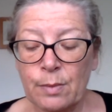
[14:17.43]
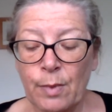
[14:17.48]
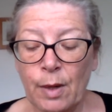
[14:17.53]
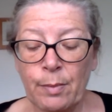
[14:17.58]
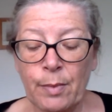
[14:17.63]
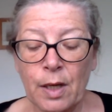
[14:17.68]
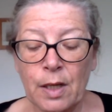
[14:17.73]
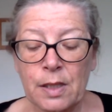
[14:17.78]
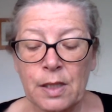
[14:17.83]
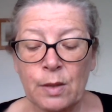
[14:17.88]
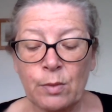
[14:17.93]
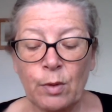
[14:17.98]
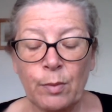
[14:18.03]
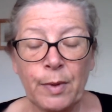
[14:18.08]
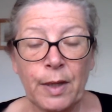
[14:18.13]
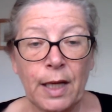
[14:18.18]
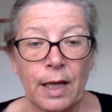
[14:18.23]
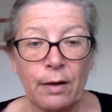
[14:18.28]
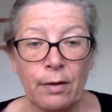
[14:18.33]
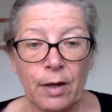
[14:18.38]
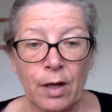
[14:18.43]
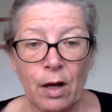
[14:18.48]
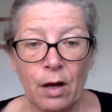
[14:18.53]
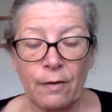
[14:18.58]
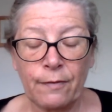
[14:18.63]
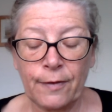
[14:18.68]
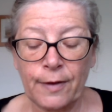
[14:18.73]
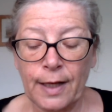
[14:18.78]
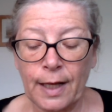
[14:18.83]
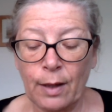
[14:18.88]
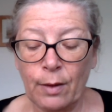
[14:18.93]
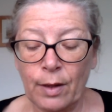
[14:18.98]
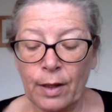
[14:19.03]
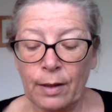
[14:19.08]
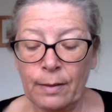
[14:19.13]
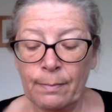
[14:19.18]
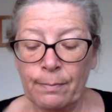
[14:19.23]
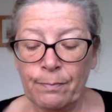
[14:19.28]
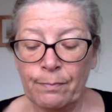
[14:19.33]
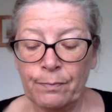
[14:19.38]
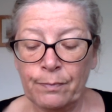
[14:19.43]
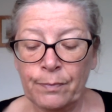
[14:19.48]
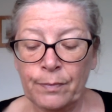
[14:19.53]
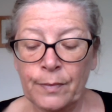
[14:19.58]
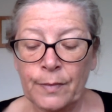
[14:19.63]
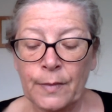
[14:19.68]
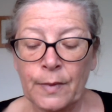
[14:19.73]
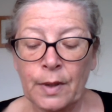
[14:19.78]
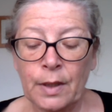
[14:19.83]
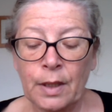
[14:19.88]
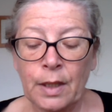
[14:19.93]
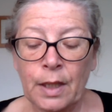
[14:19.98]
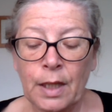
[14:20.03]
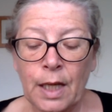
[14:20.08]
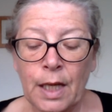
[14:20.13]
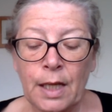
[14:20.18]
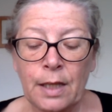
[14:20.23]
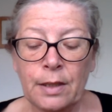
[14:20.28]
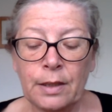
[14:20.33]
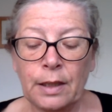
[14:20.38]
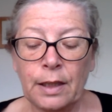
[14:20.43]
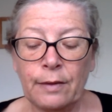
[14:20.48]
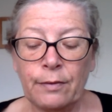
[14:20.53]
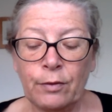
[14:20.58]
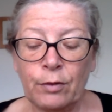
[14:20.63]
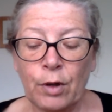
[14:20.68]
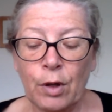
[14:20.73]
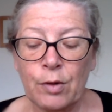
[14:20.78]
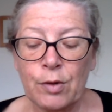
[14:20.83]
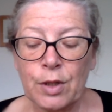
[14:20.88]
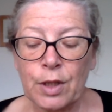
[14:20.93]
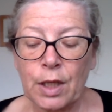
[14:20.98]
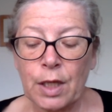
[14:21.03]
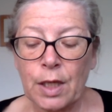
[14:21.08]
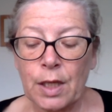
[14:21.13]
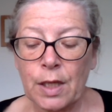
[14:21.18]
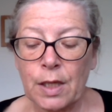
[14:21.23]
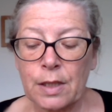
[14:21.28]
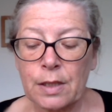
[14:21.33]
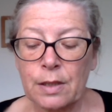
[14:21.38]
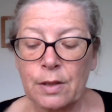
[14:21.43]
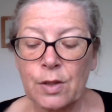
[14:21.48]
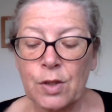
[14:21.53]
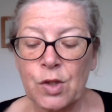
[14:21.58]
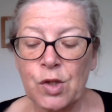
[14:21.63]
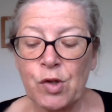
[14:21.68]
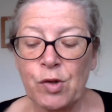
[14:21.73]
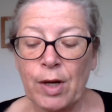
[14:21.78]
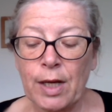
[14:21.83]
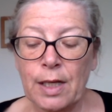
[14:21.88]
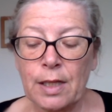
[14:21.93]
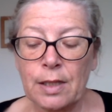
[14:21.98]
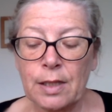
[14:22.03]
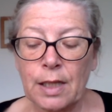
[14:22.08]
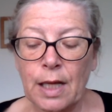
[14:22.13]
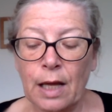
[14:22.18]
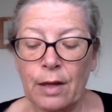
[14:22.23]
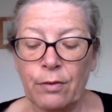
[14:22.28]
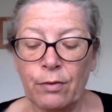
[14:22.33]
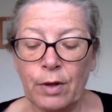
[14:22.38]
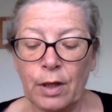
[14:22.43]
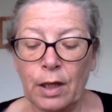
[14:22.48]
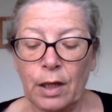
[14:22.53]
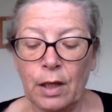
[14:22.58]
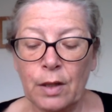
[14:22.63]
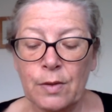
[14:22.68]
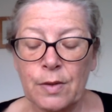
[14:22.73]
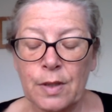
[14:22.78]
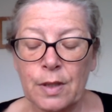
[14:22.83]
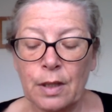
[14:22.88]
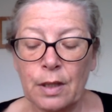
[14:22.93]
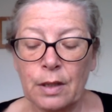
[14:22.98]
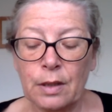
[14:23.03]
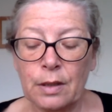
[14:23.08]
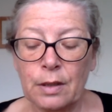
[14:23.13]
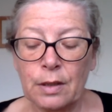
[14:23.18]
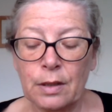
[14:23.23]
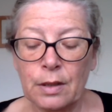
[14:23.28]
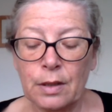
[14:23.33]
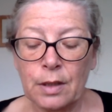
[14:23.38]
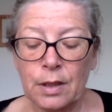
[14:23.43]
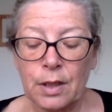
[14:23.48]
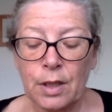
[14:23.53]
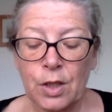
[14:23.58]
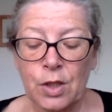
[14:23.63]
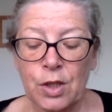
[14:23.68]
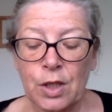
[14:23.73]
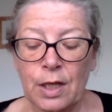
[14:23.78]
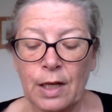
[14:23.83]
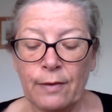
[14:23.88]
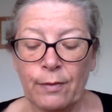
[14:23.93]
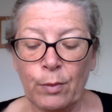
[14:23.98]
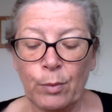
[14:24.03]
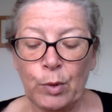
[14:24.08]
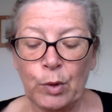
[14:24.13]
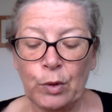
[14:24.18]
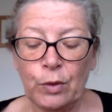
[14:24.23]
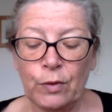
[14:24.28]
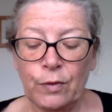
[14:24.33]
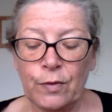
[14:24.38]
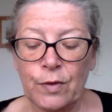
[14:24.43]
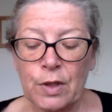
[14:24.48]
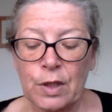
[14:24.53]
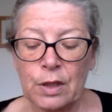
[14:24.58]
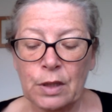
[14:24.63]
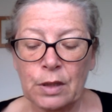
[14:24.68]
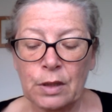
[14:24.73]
"My master will be here in half an hour." Heathcliff groaned a curse and strained Catherine closer. She never moved.